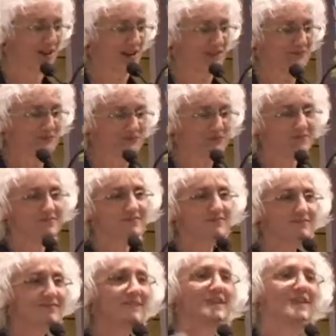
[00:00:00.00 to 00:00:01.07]
Okay.
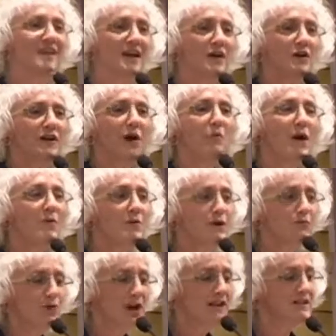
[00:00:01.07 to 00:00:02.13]
Now, when we
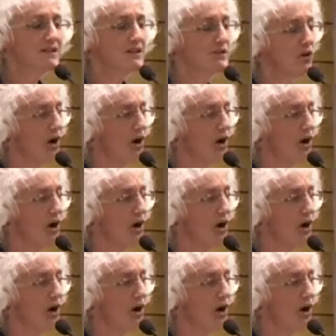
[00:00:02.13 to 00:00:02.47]
raised the